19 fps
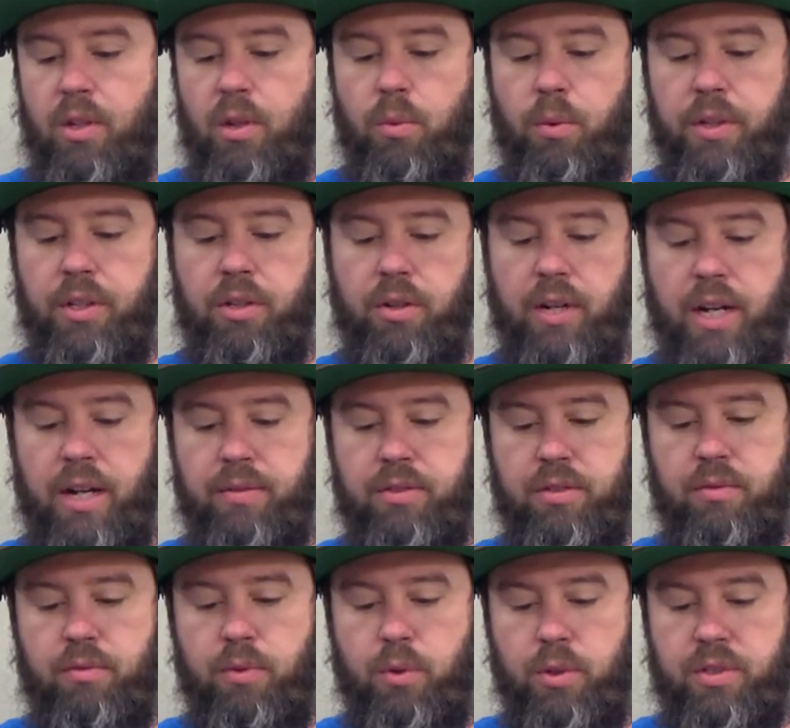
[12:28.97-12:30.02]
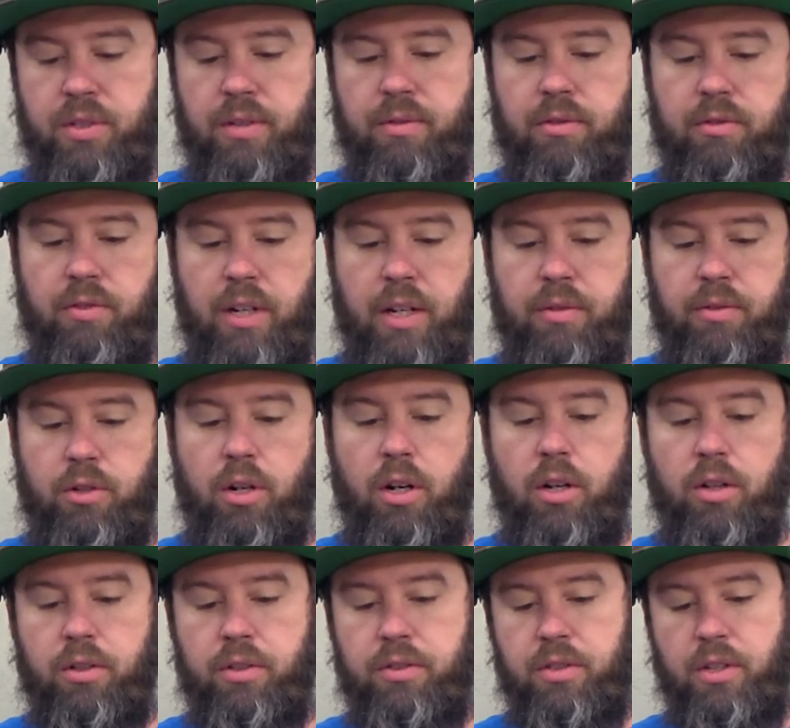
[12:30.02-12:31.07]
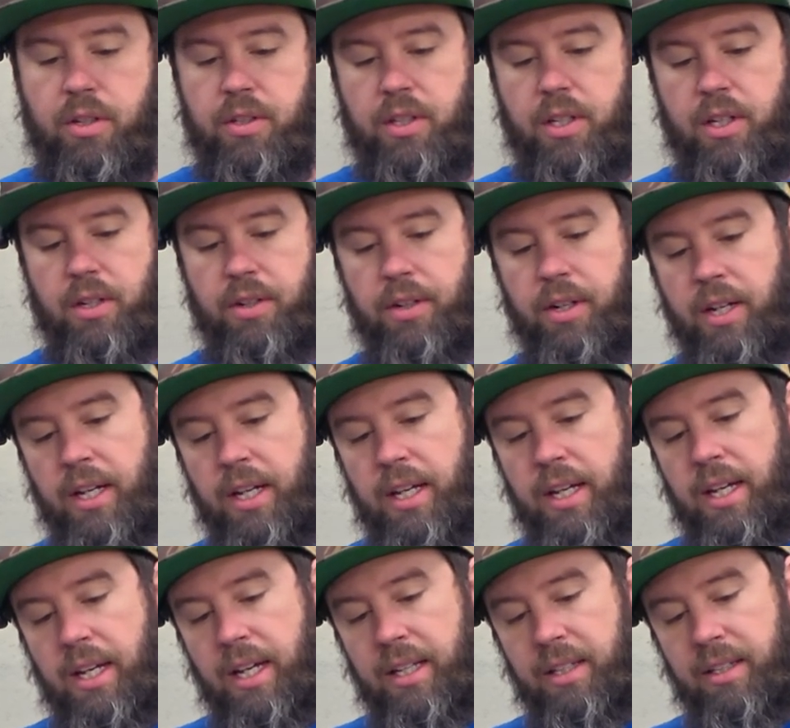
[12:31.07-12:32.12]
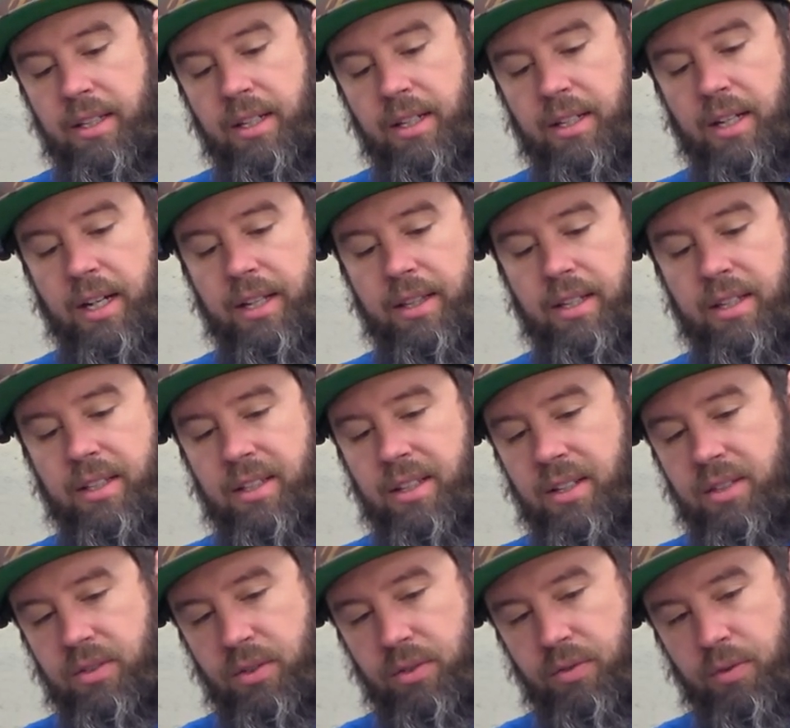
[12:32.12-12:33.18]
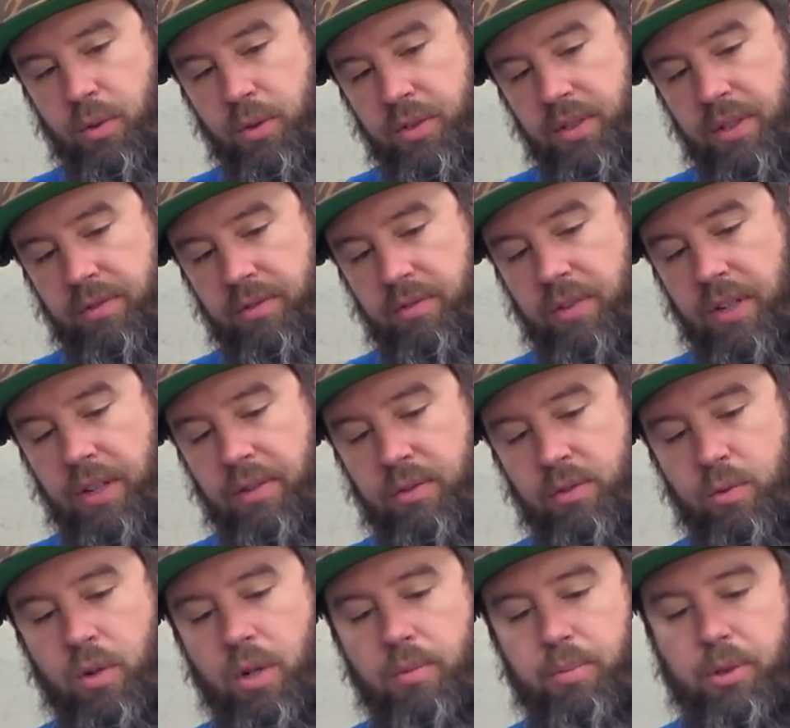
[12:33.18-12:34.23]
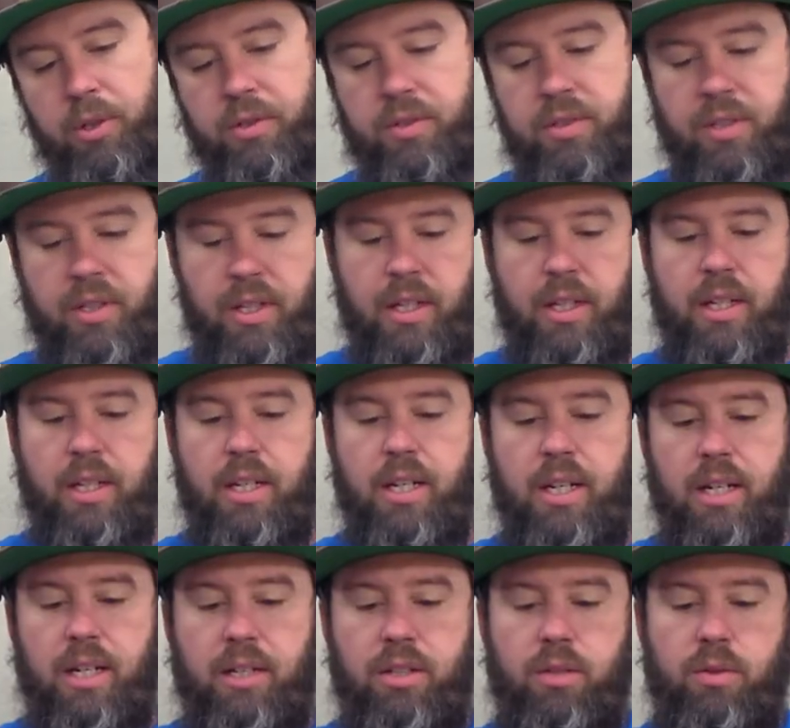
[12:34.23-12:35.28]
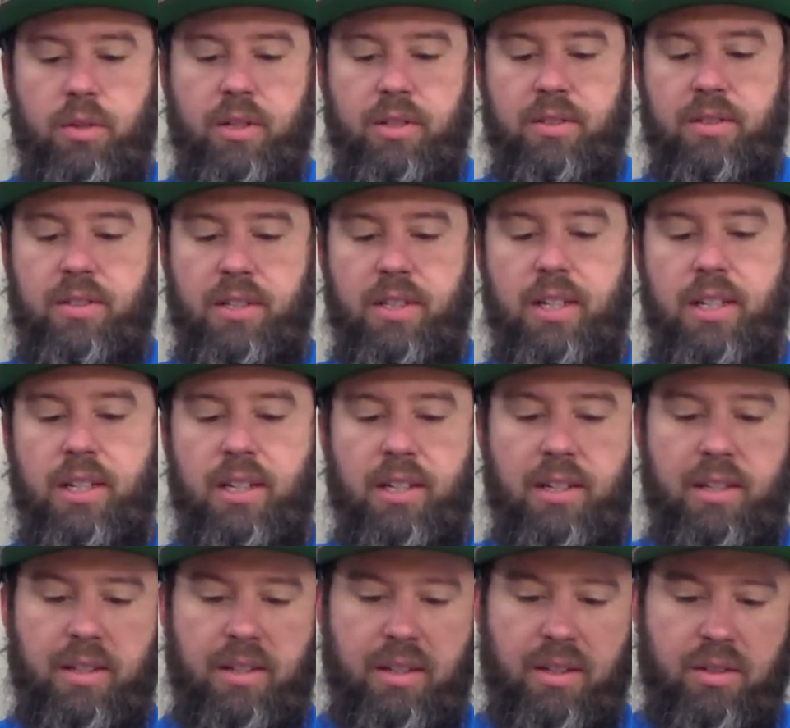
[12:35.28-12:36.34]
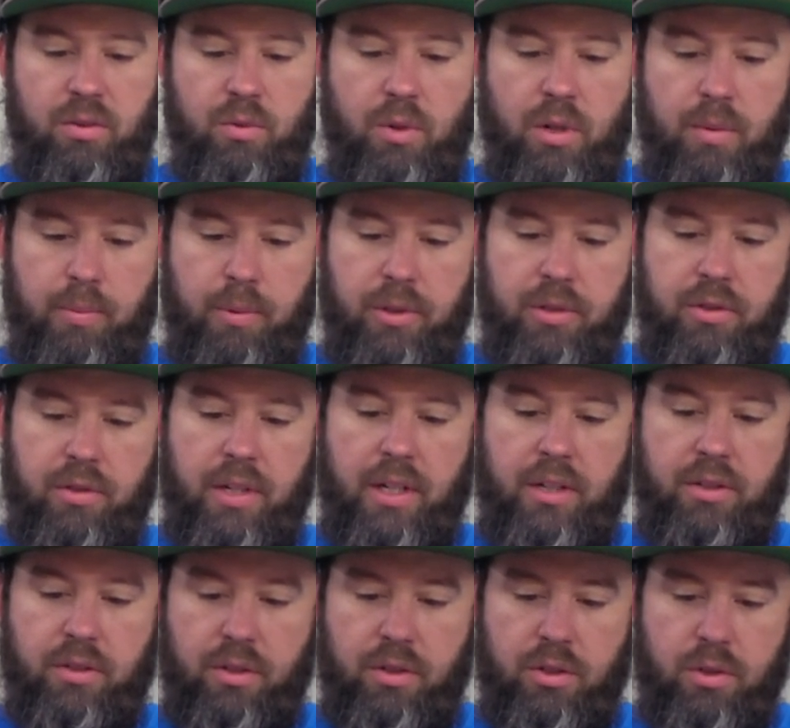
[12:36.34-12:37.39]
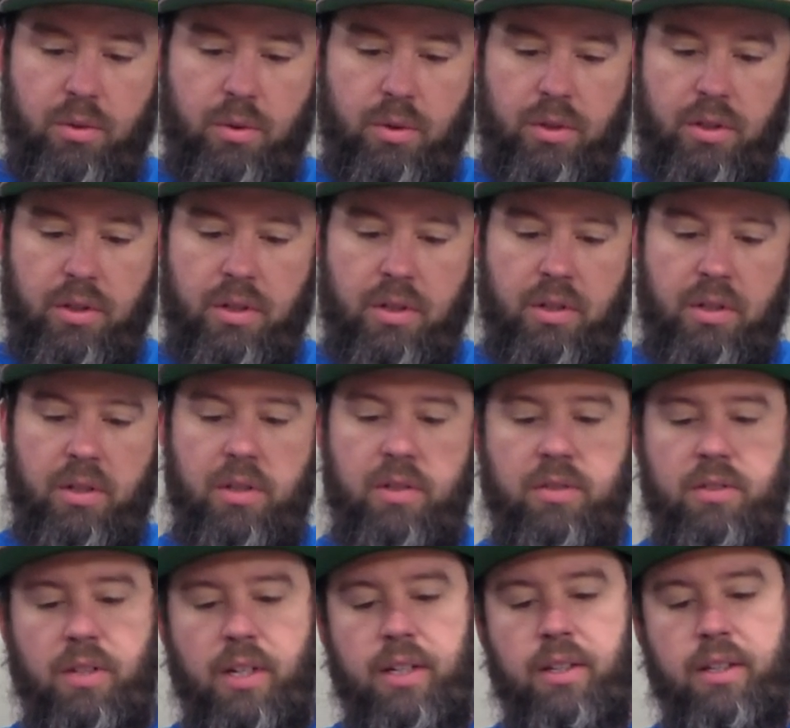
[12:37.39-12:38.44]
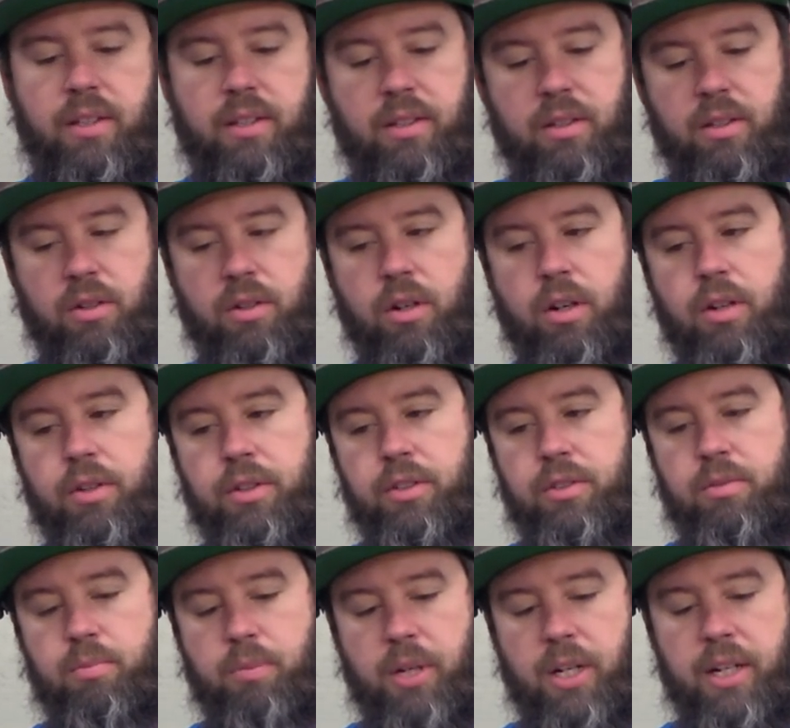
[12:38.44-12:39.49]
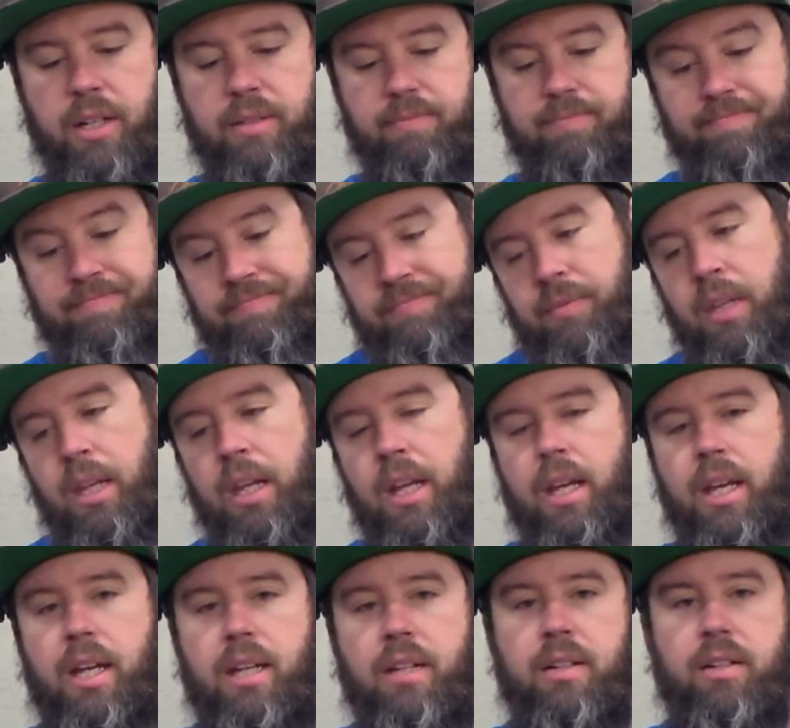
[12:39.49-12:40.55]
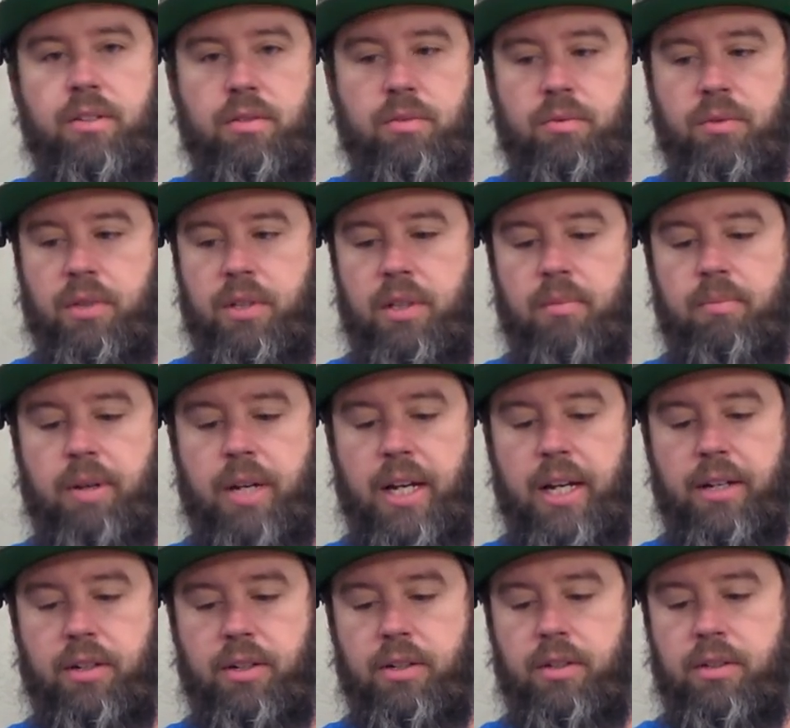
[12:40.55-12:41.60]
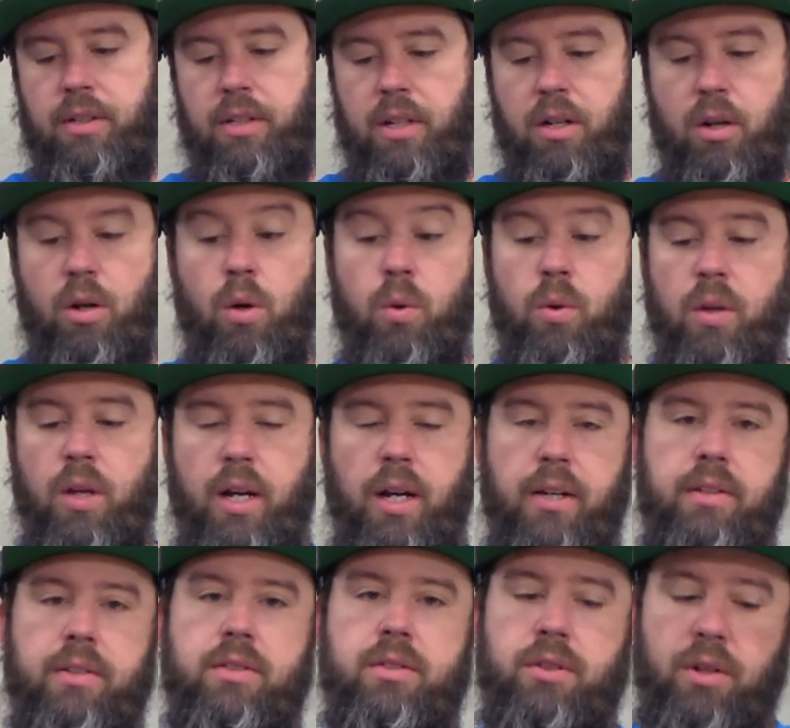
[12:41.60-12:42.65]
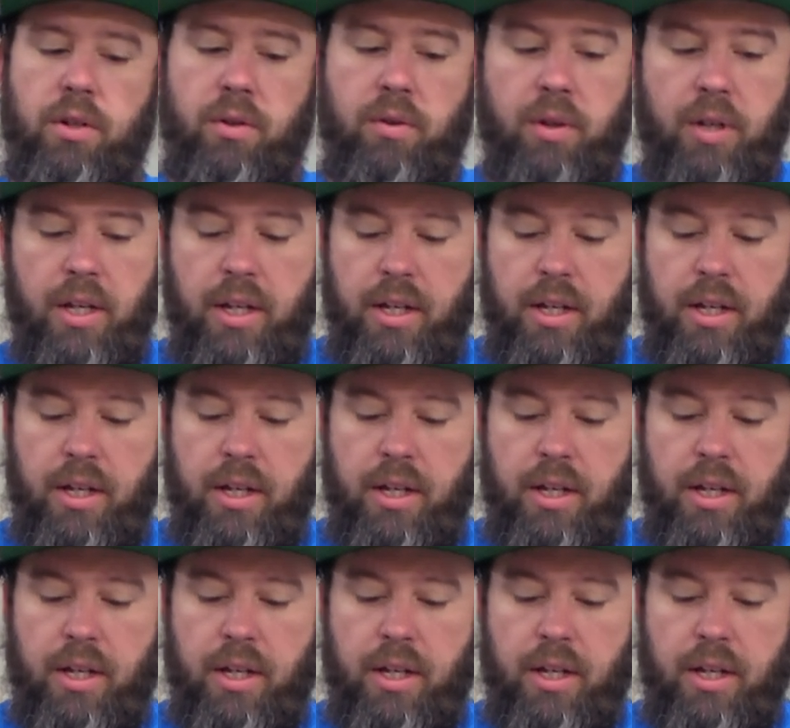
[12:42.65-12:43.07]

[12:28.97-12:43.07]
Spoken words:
We do have some 4.75 crawlers on here, and then I think these are 4.75 swampers. You can see the swampers are actually shorter slightly than the crawlers, but it doesn't really matter a whole lot. So